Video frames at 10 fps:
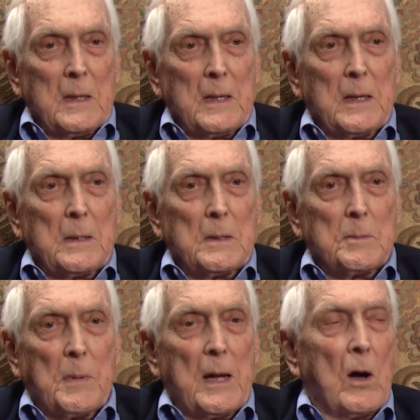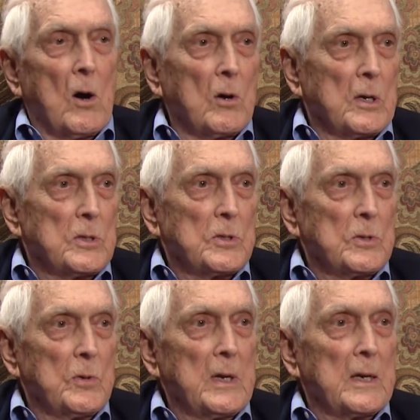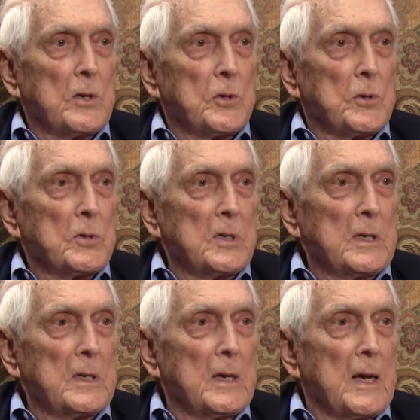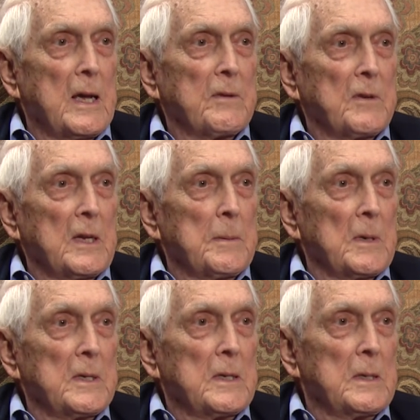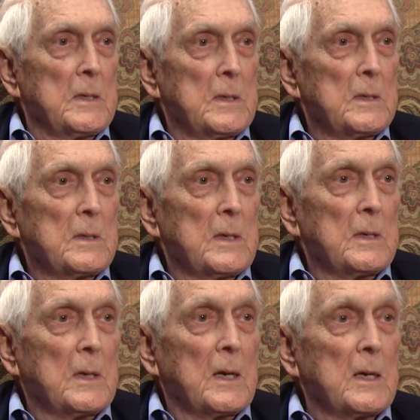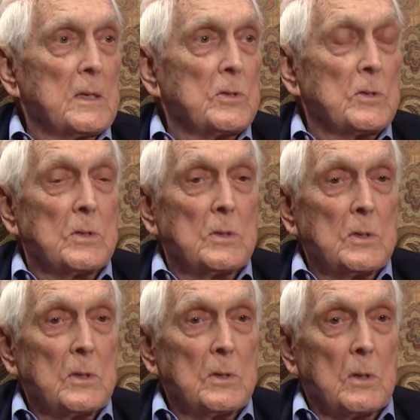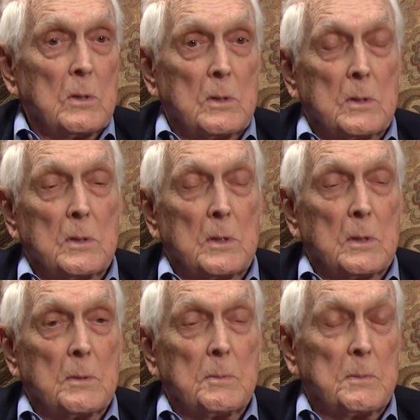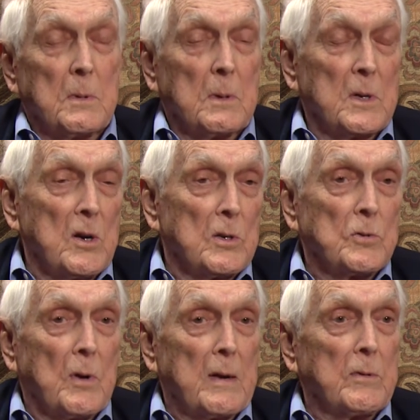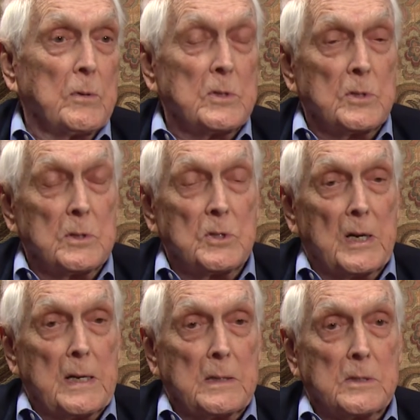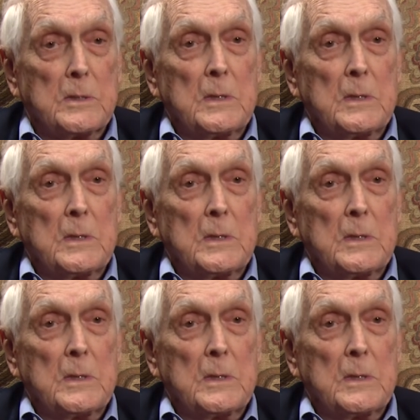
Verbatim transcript: And by August, we had a 13 and a half game lead against uh, our nearest rival was the Giants.